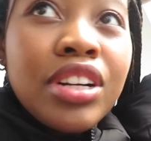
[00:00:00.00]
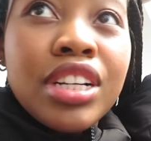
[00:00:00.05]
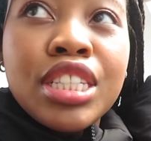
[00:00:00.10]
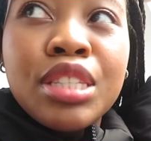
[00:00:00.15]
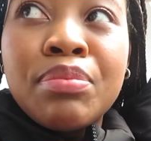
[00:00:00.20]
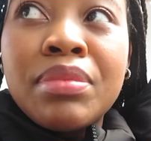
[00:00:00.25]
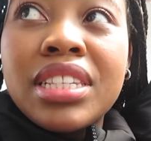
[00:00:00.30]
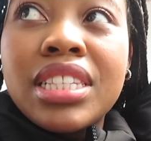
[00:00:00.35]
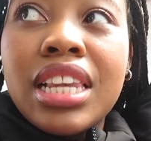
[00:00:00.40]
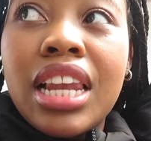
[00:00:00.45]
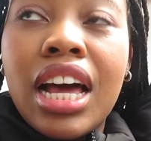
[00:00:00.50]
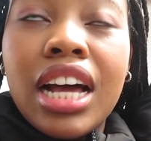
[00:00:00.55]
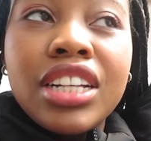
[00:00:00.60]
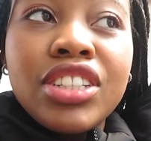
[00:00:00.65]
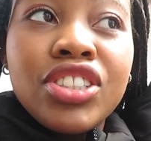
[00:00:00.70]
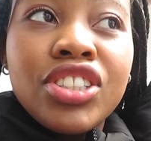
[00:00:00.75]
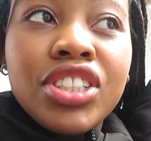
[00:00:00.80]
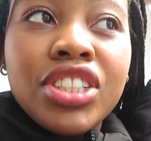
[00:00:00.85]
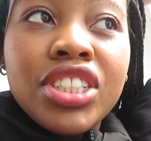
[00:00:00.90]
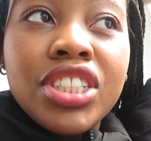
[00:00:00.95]
Oh
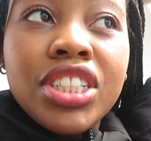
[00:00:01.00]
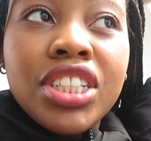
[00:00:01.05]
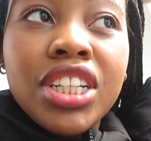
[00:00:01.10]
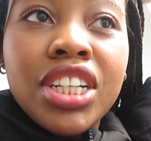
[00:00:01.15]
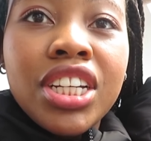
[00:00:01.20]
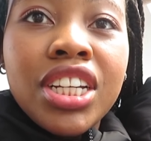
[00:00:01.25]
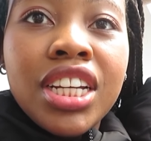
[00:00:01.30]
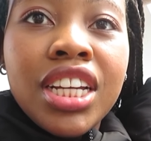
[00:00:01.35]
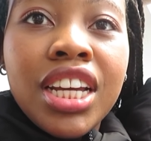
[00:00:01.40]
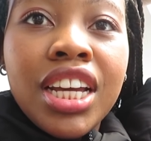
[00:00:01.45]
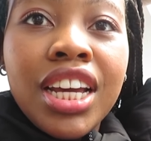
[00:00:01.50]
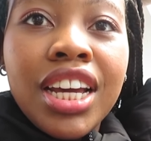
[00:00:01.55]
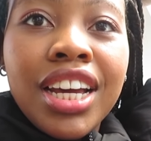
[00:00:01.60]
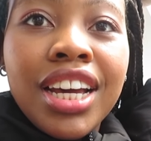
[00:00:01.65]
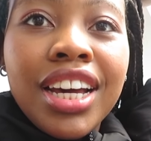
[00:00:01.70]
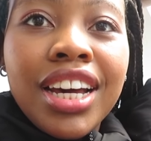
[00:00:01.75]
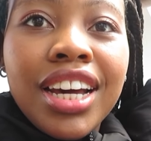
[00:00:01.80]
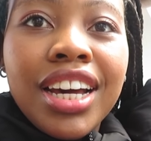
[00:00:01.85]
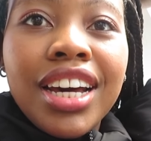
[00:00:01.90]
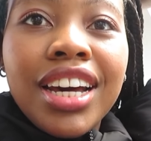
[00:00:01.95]
yeah, I did want to talk
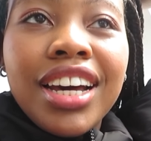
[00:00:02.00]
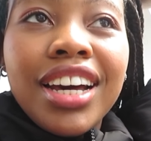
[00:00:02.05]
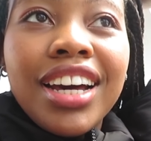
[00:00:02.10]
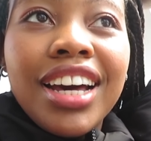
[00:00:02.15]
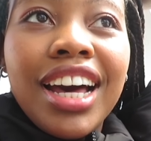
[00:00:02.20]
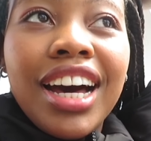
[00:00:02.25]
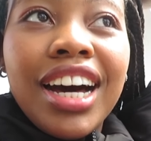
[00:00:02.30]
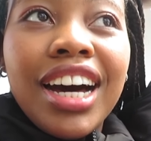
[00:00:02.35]
about that.